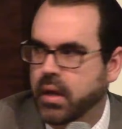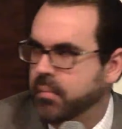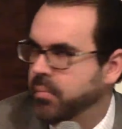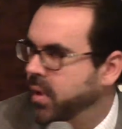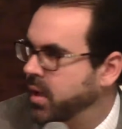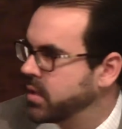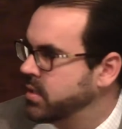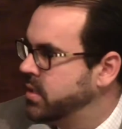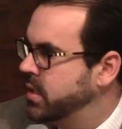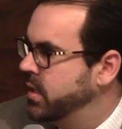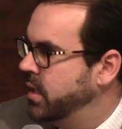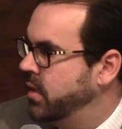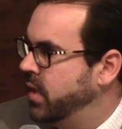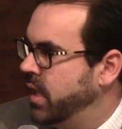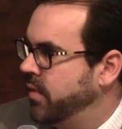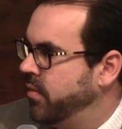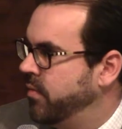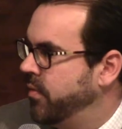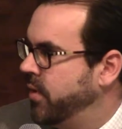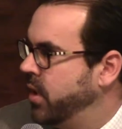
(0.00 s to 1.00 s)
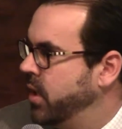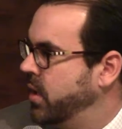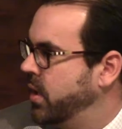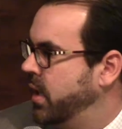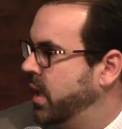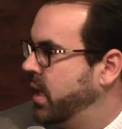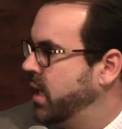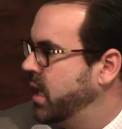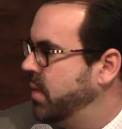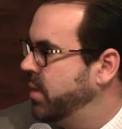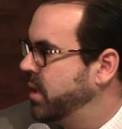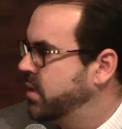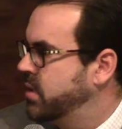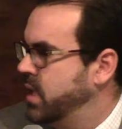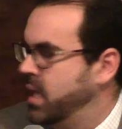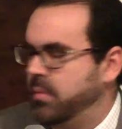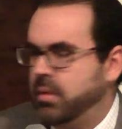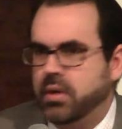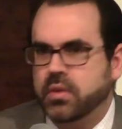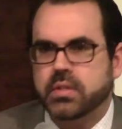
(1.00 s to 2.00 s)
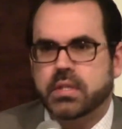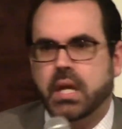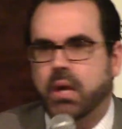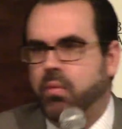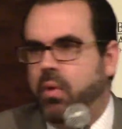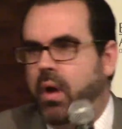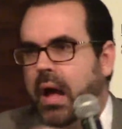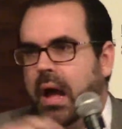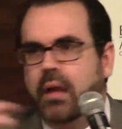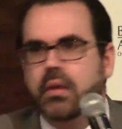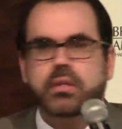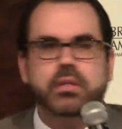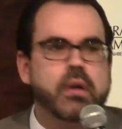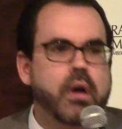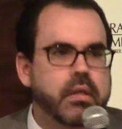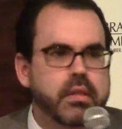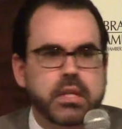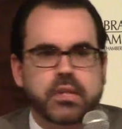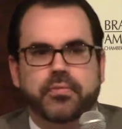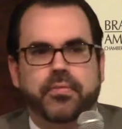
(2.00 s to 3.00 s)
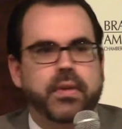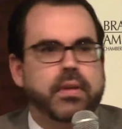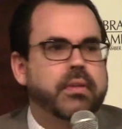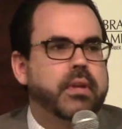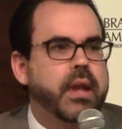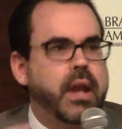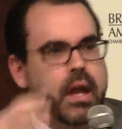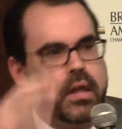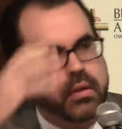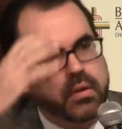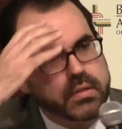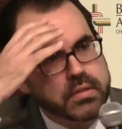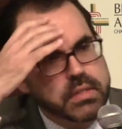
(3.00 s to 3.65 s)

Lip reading: policy, and then you have a very good economic team, and you say, well, how does all this fit together?